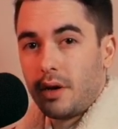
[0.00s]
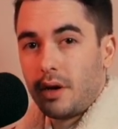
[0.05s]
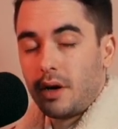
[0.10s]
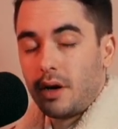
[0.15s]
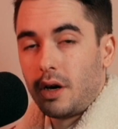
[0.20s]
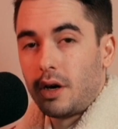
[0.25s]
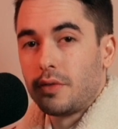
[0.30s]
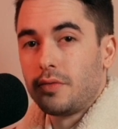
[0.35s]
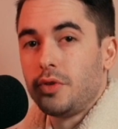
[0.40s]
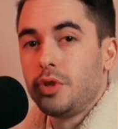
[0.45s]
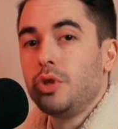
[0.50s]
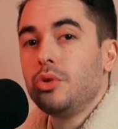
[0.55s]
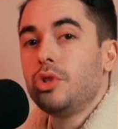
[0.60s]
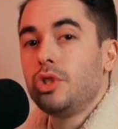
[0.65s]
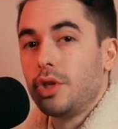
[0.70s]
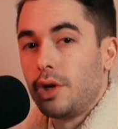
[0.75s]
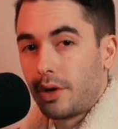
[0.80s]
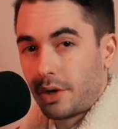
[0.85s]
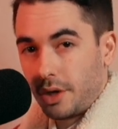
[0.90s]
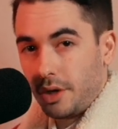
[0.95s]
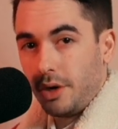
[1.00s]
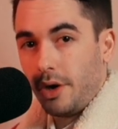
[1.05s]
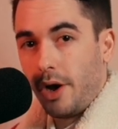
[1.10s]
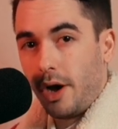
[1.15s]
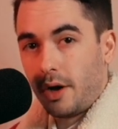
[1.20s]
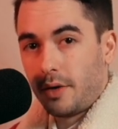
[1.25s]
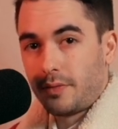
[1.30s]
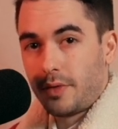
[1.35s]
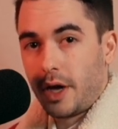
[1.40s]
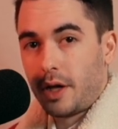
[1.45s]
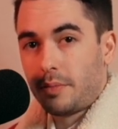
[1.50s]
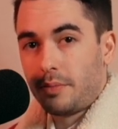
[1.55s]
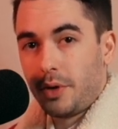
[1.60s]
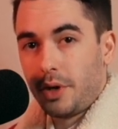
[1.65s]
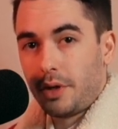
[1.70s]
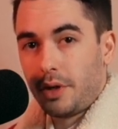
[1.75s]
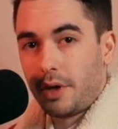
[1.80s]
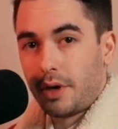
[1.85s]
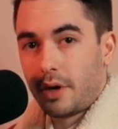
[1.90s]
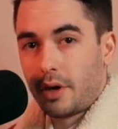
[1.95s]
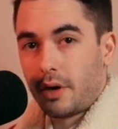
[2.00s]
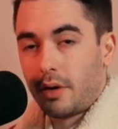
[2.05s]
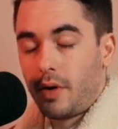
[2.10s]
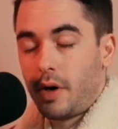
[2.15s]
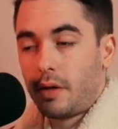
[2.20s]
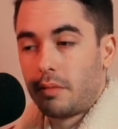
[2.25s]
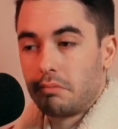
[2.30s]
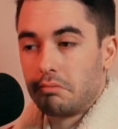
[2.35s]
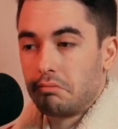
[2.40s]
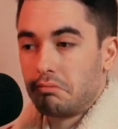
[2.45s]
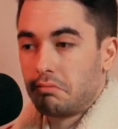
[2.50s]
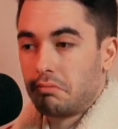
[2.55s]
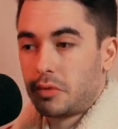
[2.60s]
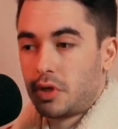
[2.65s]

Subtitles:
of you jerking off. I'll be like, well,